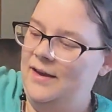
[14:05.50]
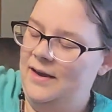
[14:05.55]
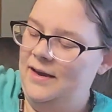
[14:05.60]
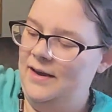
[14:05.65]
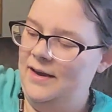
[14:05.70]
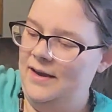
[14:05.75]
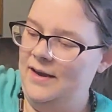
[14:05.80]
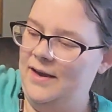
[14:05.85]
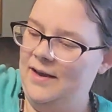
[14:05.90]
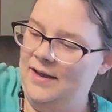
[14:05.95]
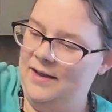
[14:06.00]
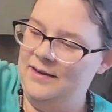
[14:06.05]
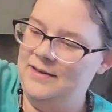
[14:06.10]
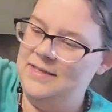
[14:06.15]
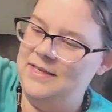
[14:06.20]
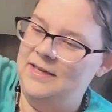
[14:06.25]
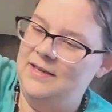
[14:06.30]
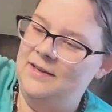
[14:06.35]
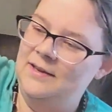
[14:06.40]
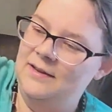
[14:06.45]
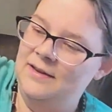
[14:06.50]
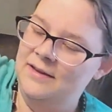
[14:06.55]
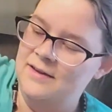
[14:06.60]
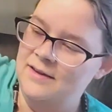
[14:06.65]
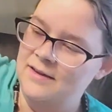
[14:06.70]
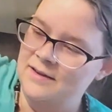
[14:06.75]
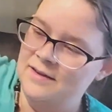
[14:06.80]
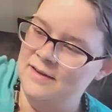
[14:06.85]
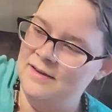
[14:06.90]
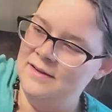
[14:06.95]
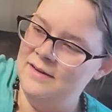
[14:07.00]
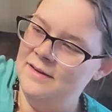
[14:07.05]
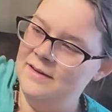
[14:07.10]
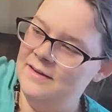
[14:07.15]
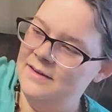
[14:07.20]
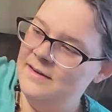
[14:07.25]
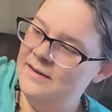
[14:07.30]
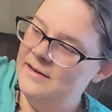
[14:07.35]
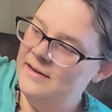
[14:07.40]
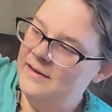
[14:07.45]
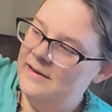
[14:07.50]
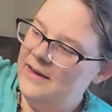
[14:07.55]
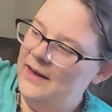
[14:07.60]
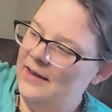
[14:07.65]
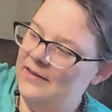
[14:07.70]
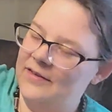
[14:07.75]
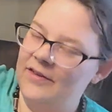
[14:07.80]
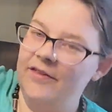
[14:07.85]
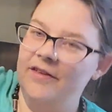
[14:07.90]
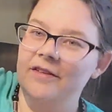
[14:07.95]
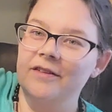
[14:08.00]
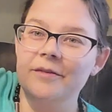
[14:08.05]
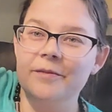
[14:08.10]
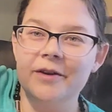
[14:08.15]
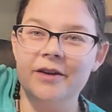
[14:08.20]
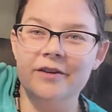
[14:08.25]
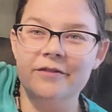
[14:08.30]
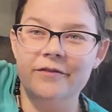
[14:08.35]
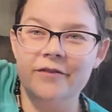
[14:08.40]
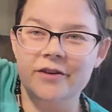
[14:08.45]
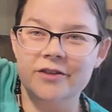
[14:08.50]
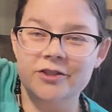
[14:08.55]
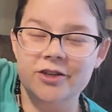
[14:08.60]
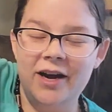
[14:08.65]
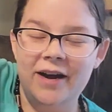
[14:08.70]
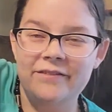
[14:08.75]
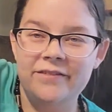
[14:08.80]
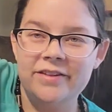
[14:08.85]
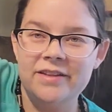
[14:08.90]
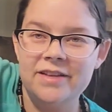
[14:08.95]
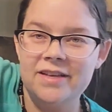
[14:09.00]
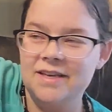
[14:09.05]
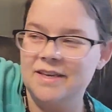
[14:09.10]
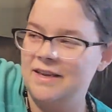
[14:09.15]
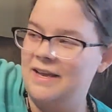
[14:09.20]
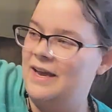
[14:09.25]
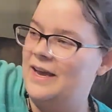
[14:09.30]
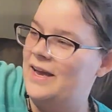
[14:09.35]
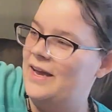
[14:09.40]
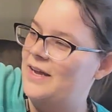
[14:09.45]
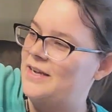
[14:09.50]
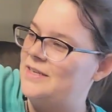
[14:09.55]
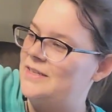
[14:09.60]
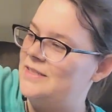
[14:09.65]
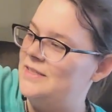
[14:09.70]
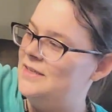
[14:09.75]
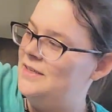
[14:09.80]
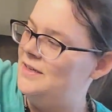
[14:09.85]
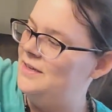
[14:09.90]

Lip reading: And yeah, so this will be good for traveling and